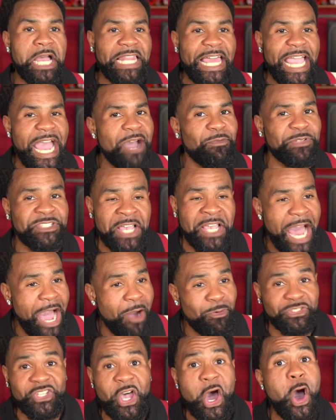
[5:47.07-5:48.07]
Like I was, I
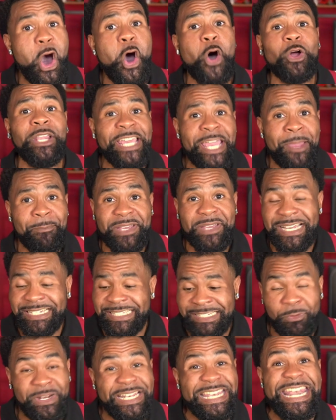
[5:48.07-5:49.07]
was all in because
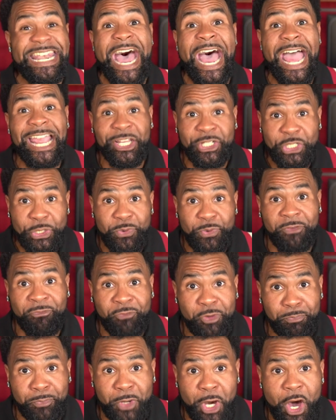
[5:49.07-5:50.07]
what nine could do with a
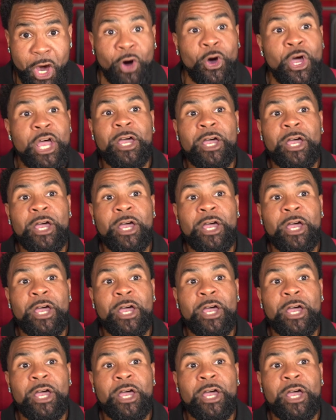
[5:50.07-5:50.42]
football